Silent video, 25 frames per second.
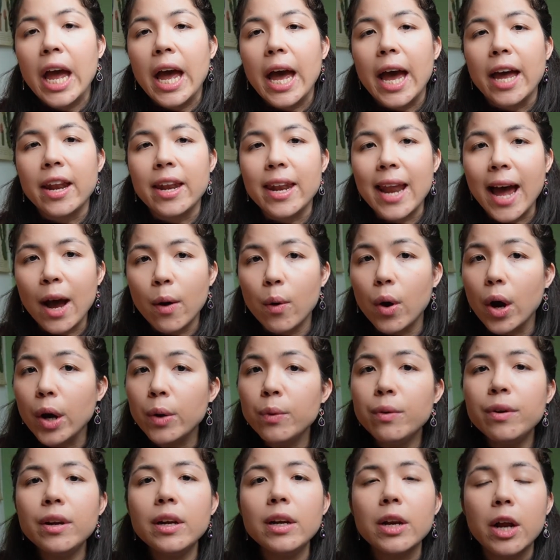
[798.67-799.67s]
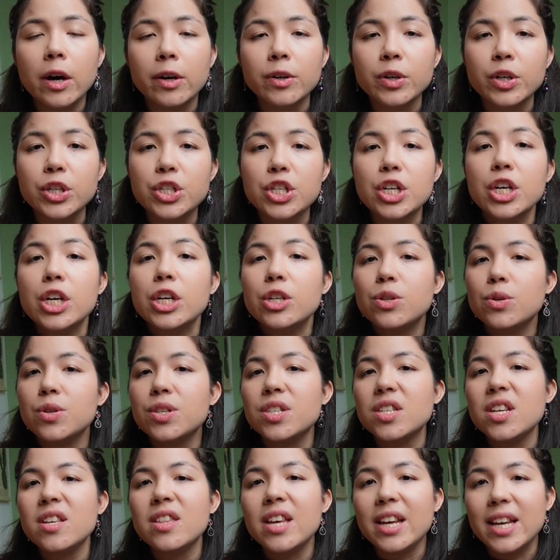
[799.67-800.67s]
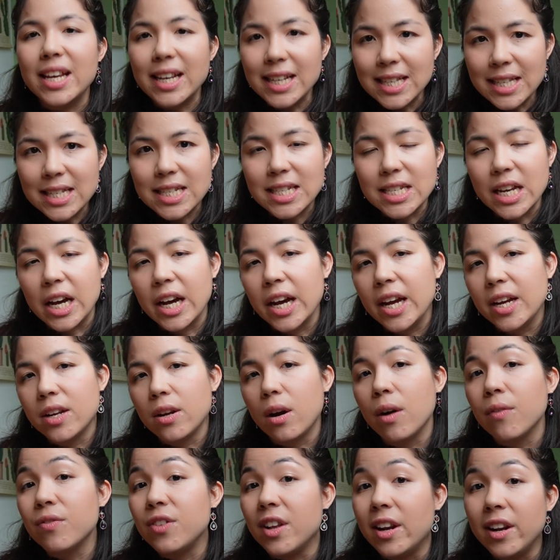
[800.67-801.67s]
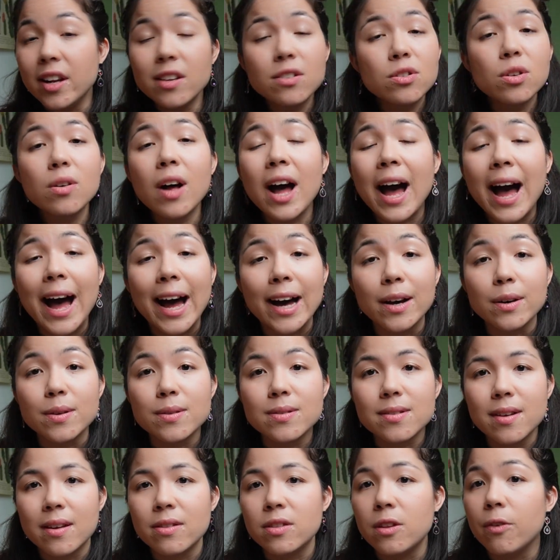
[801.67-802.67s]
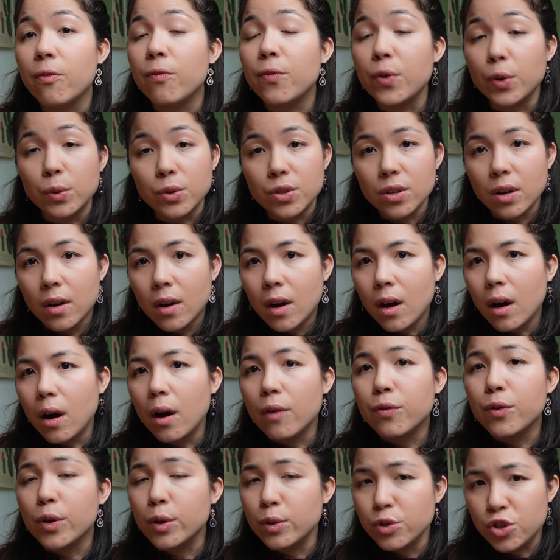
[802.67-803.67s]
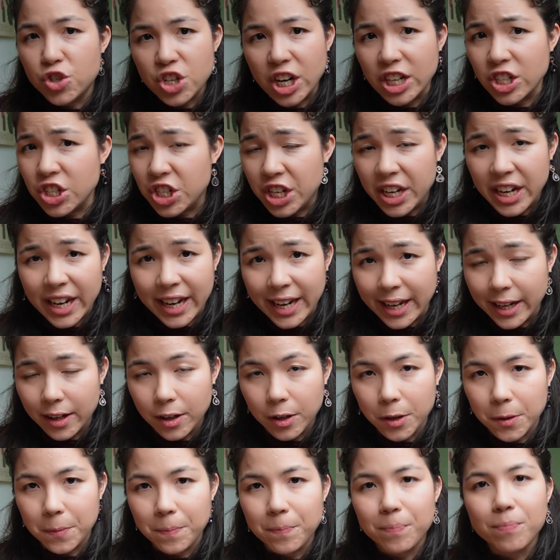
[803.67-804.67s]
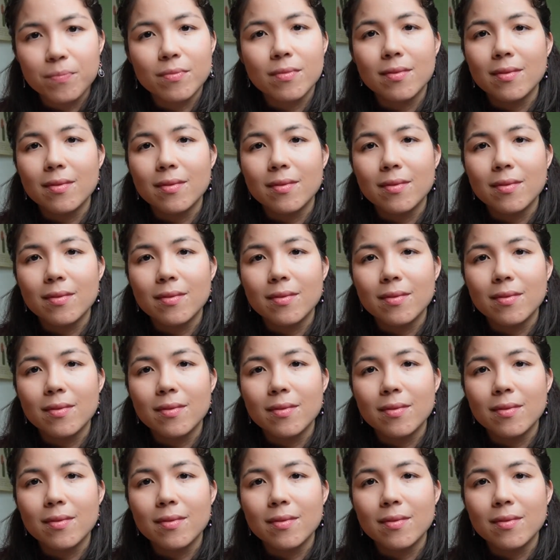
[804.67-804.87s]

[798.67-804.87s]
and now only longed to see the inside of the little house at the foot of Fujashi Hill.